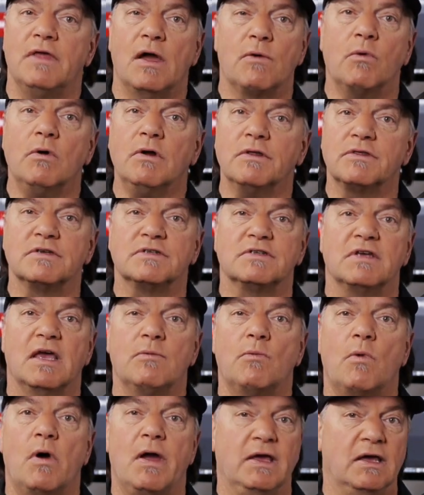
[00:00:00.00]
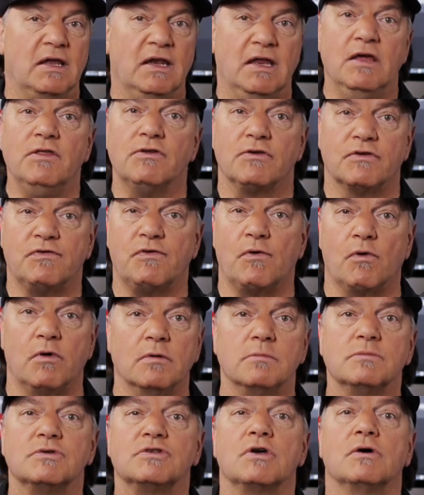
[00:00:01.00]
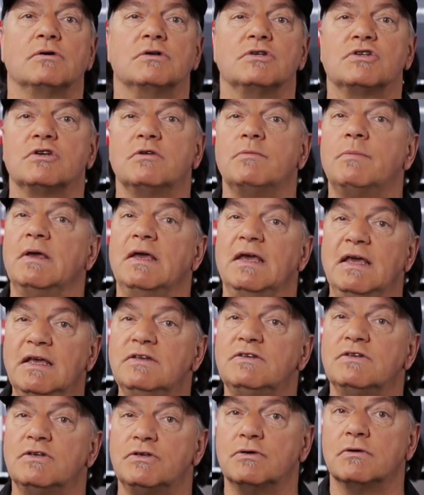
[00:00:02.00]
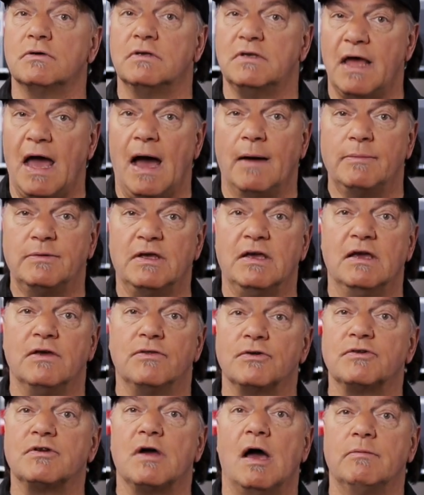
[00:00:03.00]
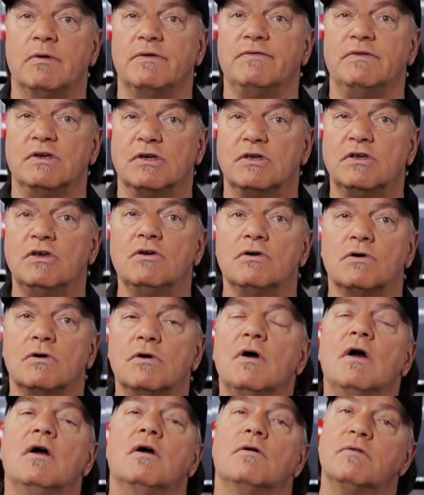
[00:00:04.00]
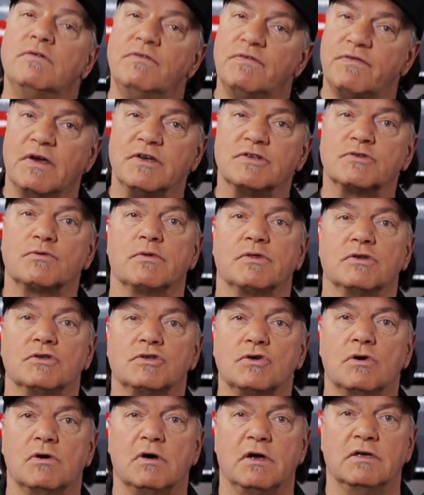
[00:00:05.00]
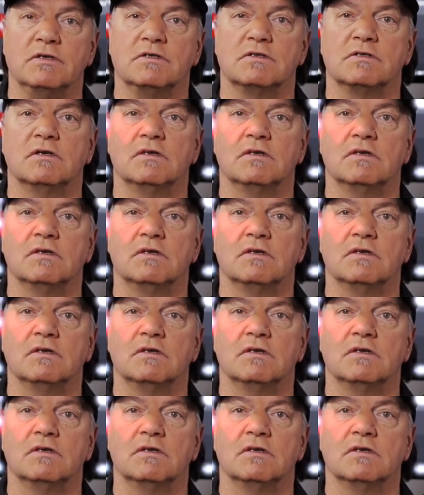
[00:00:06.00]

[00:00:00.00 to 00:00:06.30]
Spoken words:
they work the same way in either form, so it should be easy to adapt to either type of EQ when faced with a choice.